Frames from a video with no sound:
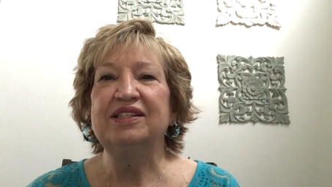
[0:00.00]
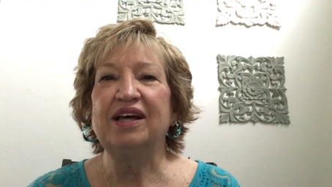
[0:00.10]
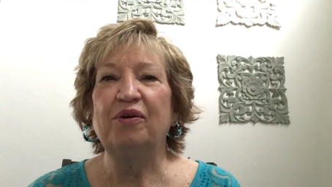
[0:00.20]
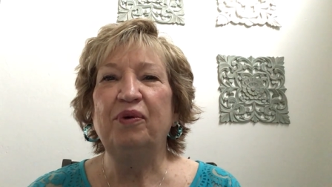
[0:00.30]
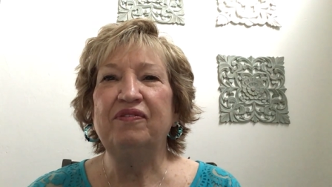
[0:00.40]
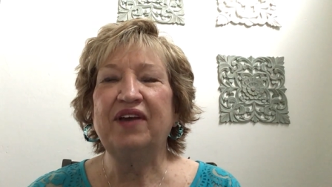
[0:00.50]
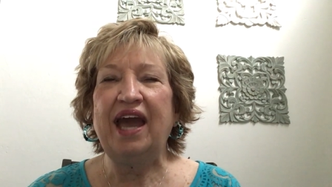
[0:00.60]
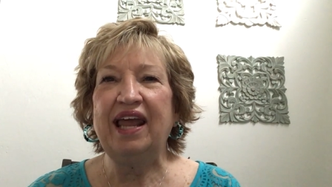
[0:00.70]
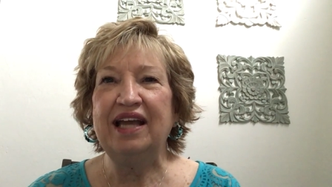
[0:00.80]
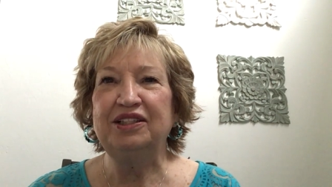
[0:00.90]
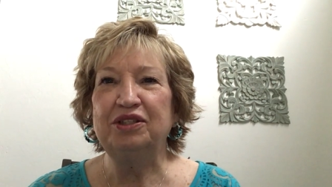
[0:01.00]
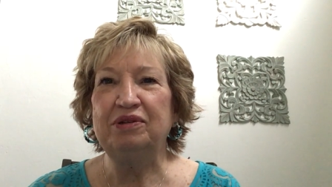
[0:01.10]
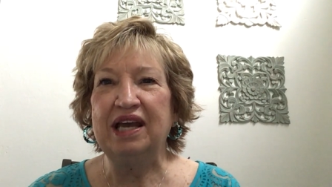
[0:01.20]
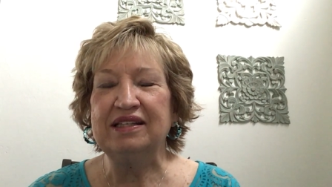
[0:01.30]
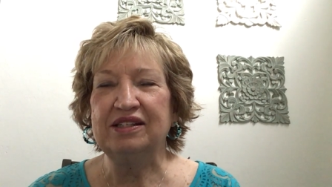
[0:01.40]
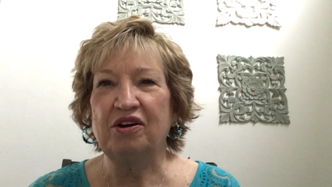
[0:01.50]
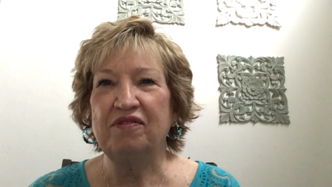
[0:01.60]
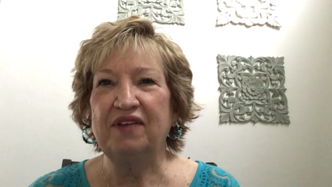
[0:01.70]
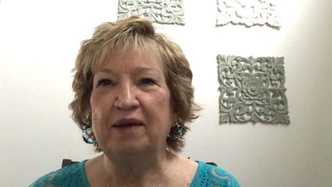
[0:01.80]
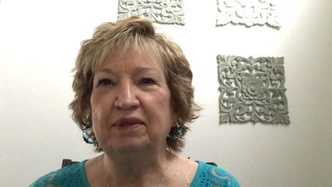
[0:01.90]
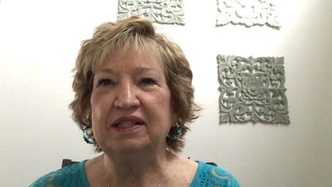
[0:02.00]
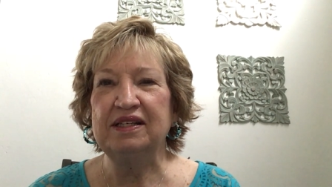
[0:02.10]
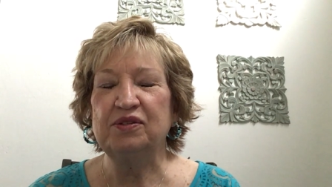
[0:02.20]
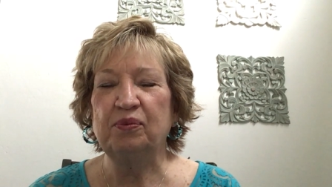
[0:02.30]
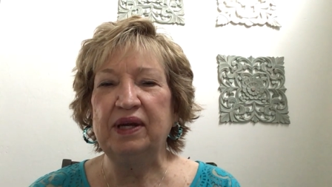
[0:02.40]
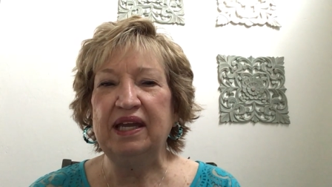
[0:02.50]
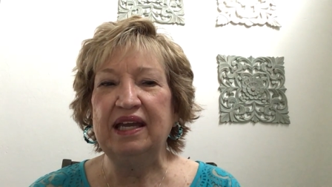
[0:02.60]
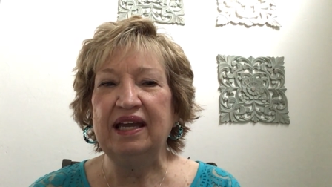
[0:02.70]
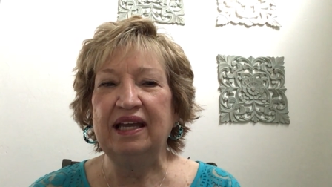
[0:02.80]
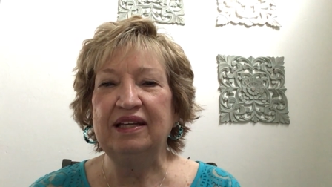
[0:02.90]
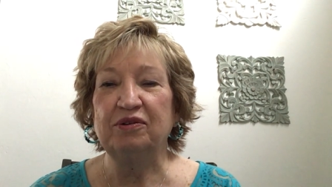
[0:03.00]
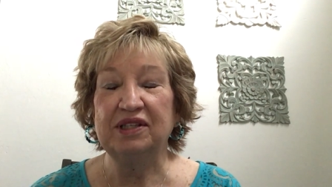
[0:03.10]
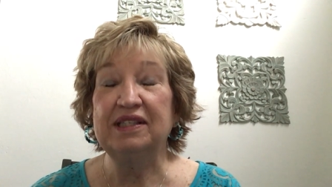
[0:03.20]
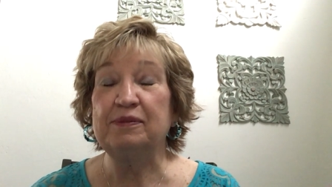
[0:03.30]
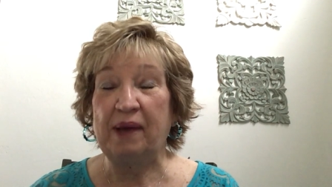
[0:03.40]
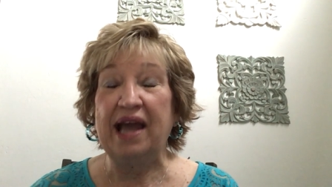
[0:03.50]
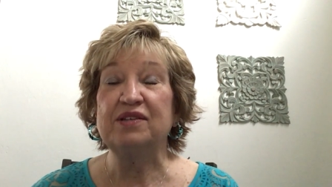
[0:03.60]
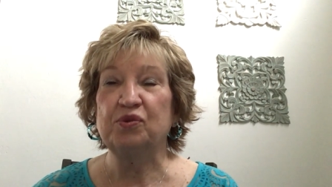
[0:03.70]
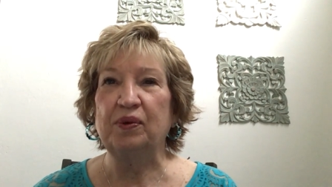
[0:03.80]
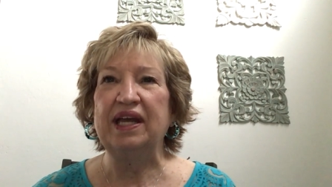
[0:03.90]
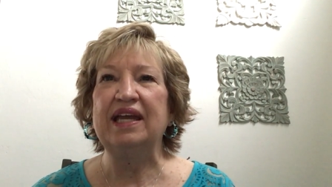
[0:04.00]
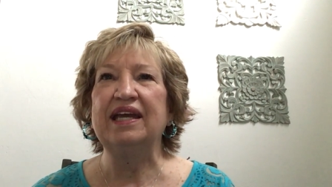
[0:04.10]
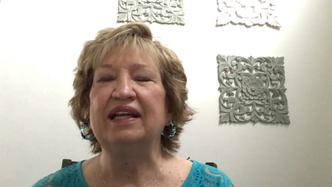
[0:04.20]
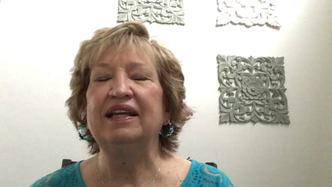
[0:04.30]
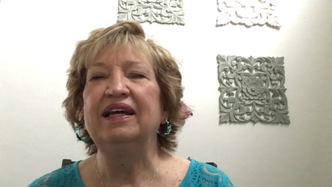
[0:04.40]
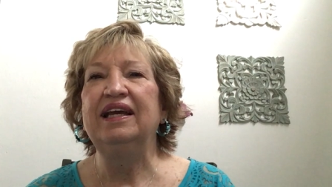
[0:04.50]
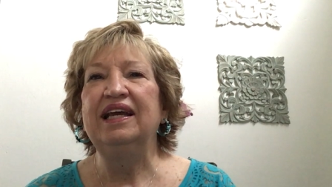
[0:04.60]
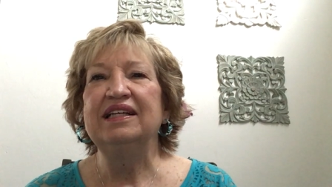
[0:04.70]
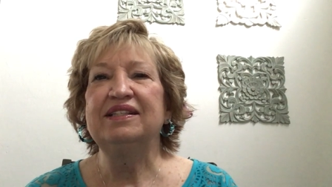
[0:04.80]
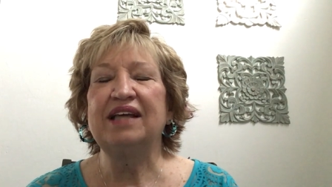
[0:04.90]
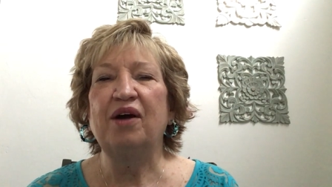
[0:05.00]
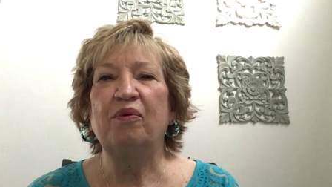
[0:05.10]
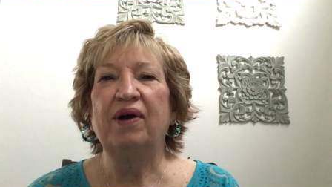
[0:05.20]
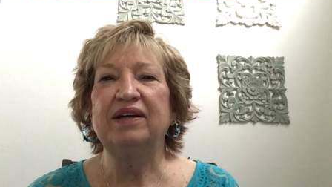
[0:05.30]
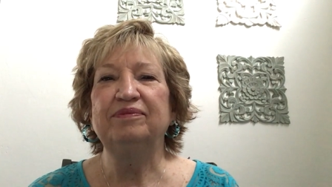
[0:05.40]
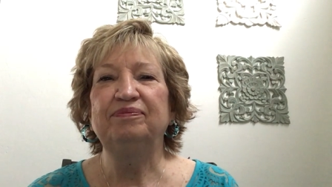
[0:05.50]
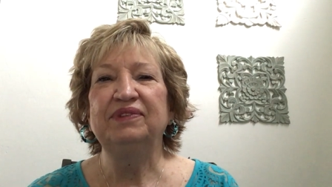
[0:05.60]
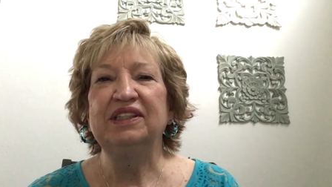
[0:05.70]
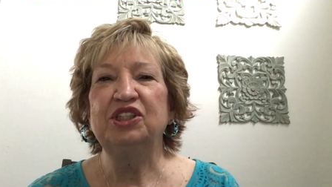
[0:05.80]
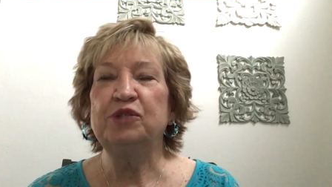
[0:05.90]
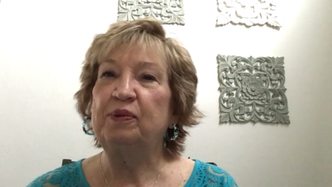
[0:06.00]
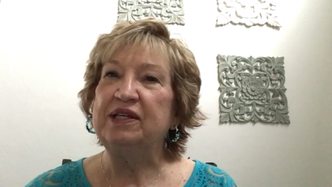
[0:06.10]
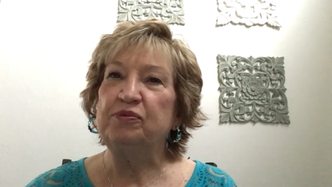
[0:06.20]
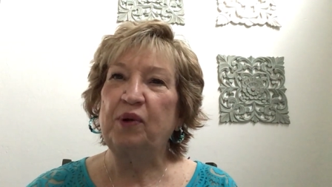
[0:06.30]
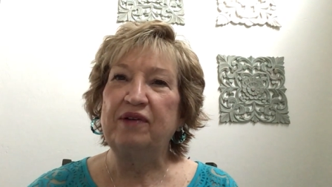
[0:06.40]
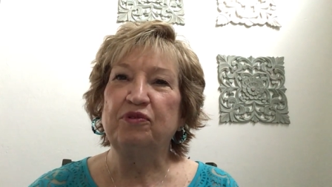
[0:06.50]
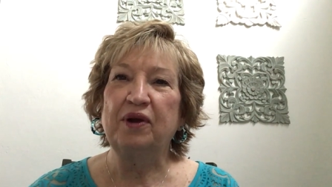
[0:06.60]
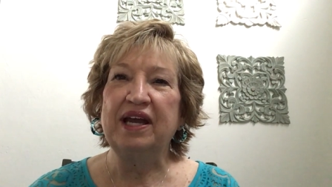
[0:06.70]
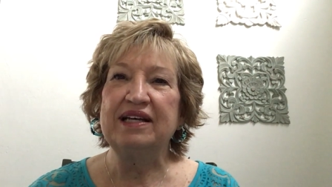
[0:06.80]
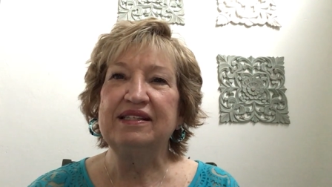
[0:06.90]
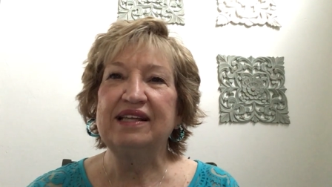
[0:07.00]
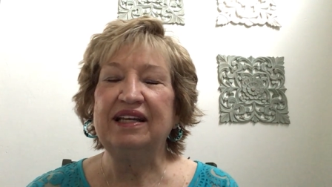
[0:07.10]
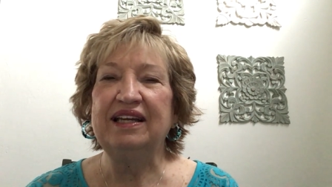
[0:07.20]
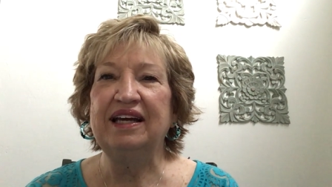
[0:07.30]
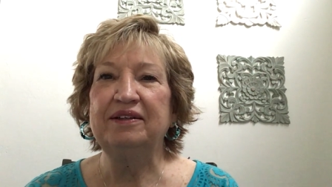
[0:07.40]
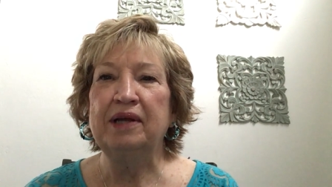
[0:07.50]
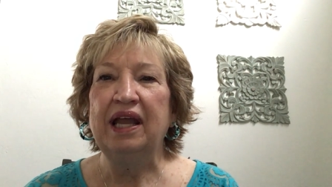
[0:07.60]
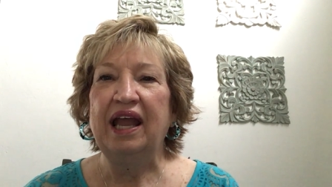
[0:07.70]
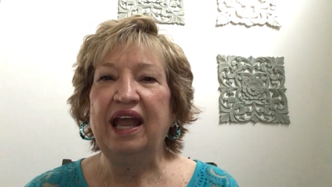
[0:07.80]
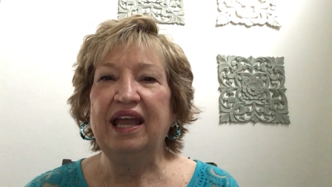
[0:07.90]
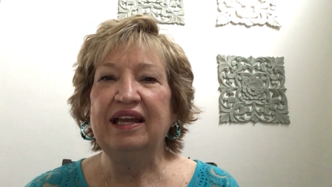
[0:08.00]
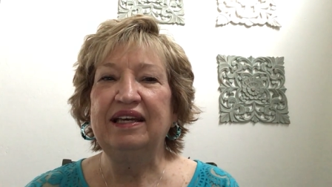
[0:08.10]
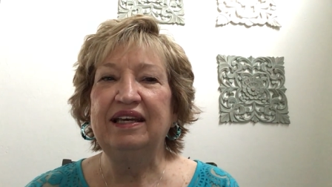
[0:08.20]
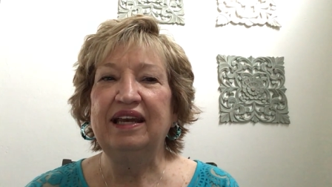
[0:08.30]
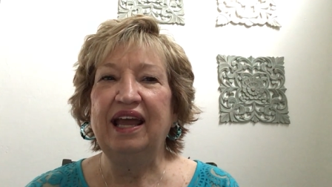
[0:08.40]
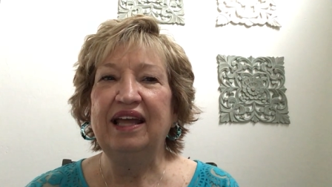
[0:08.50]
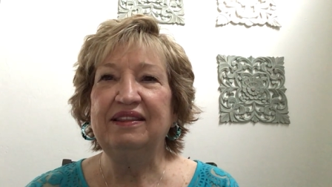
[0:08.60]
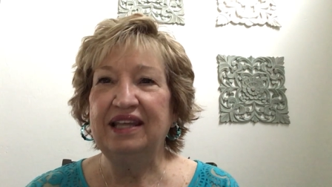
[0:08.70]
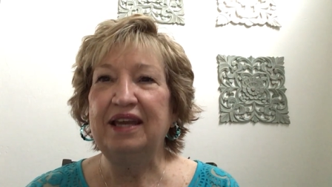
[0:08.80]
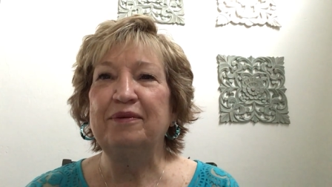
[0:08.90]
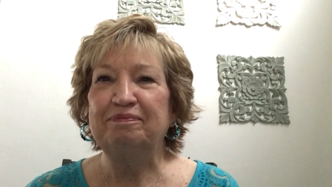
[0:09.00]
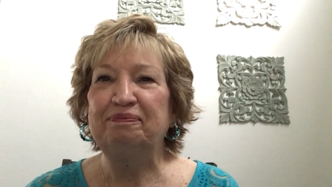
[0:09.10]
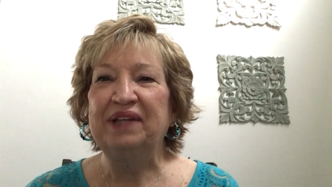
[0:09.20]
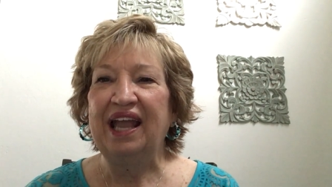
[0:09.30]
so we've kind of had two deaths in our family this week and or this past week, and so uh, just please pray for us and uh, and and them.